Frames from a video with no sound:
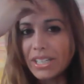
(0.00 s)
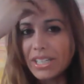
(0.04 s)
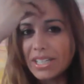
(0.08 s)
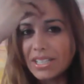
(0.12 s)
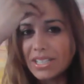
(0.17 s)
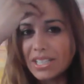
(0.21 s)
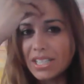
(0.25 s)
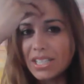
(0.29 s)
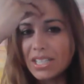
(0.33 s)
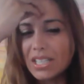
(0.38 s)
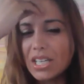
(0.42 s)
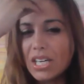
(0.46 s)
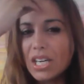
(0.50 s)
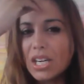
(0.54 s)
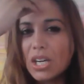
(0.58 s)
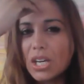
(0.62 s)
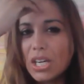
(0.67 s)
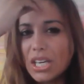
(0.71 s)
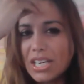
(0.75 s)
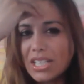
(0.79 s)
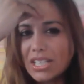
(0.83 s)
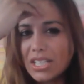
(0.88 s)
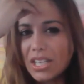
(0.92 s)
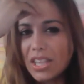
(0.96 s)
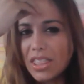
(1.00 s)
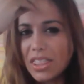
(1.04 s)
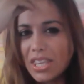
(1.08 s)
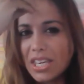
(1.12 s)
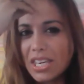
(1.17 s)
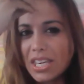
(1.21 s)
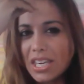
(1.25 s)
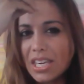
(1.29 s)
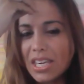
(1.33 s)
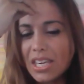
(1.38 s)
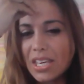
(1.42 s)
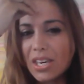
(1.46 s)
Is it
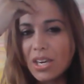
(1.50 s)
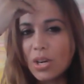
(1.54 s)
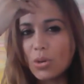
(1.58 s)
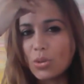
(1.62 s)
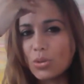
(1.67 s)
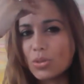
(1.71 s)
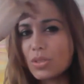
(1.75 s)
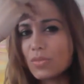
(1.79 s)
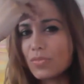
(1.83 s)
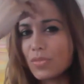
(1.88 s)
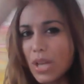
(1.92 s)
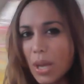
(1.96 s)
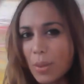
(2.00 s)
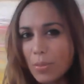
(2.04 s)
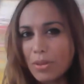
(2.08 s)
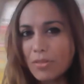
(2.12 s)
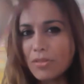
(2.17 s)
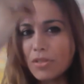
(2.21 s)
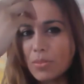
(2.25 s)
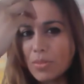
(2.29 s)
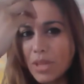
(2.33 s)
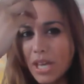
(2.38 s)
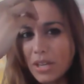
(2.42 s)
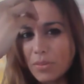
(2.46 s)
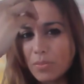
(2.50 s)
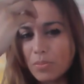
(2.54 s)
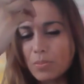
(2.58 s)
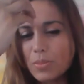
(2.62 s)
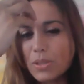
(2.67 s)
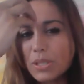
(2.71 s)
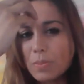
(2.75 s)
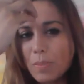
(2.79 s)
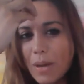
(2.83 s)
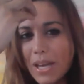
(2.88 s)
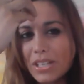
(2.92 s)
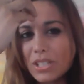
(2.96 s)
thinking, oh, it's coming from that
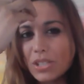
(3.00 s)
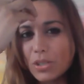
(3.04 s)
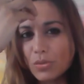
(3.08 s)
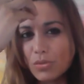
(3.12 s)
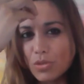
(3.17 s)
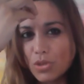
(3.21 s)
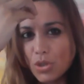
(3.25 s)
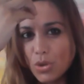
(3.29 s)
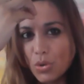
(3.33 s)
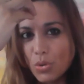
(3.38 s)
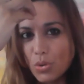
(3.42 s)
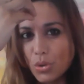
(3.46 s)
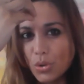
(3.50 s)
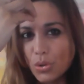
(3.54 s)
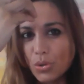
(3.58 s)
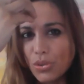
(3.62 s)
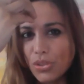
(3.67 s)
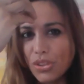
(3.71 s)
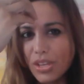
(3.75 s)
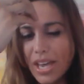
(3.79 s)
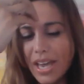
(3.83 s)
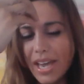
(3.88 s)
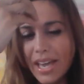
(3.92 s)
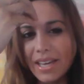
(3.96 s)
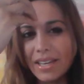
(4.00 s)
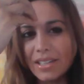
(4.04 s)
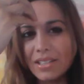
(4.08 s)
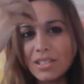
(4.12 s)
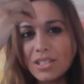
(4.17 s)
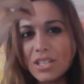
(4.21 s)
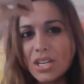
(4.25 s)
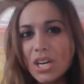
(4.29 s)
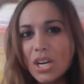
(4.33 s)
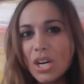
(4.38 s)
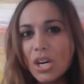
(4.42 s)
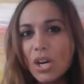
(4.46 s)
space of truth and
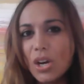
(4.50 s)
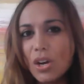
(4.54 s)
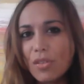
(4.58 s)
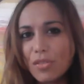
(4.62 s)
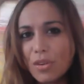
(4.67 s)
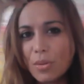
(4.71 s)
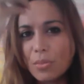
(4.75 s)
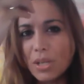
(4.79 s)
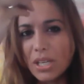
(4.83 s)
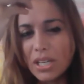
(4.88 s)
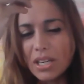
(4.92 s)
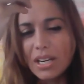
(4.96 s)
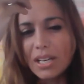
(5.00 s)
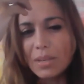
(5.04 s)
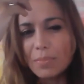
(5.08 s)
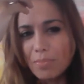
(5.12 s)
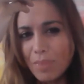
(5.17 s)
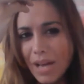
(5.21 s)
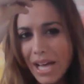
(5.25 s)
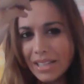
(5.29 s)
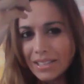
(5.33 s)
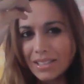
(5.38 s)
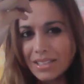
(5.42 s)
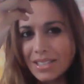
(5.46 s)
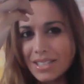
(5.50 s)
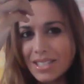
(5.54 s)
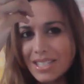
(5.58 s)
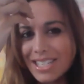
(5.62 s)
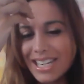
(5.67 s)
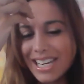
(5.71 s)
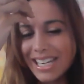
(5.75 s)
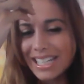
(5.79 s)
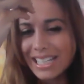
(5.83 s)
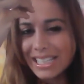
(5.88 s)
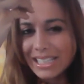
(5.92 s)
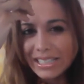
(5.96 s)
from a balanced
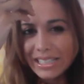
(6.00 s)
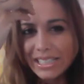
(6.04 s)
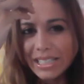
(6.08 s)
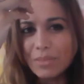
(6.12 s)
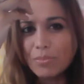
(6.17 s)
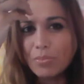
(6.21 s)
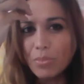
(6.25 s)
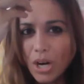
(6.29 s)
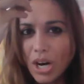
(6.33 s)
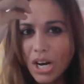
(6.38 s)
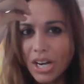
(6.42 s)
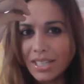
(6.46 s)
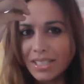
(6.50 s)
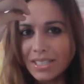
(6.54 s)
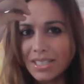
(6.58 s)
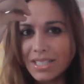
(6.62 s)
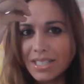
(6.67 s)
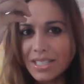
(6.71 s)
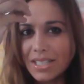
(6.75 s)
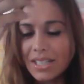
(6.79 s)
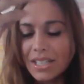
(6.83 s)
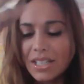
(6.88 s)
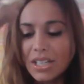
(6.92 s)
and clear mind?